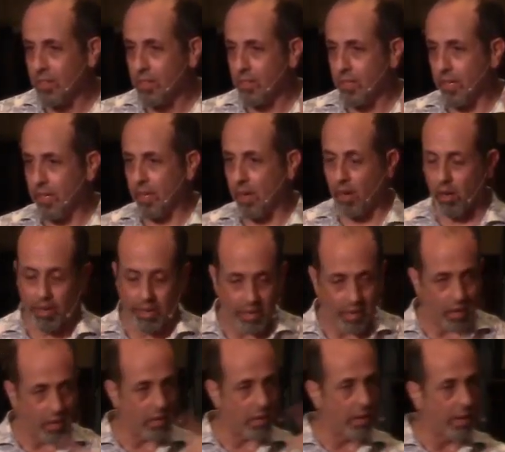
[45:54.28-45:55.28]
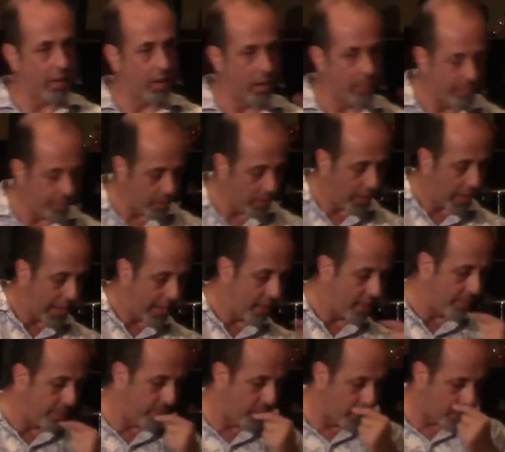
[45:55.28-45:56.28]
In our, in our, in our po- highly
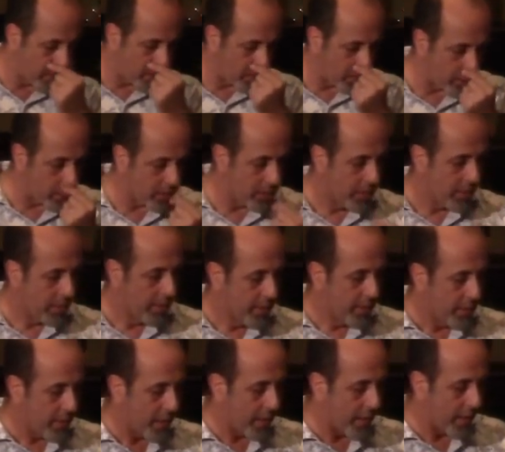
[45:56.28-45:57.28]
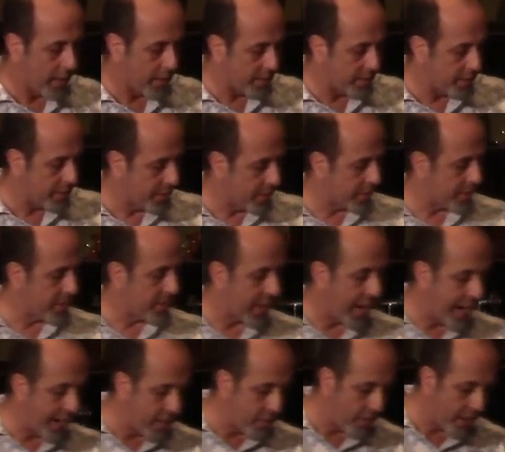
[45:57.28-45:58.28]
political uh,
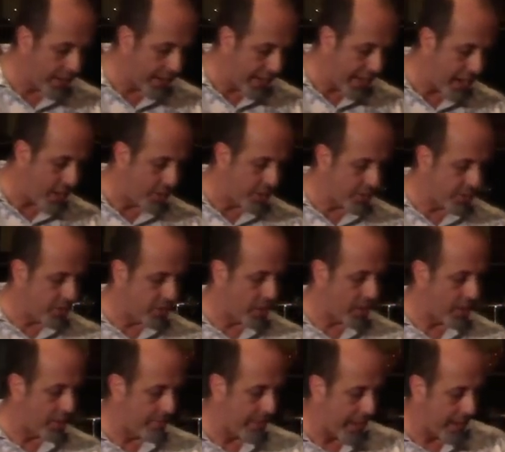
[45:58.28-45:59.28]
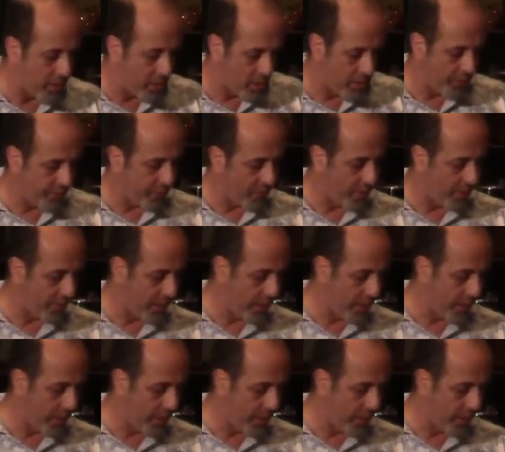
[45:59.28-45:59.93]
society right now, it's not a matter of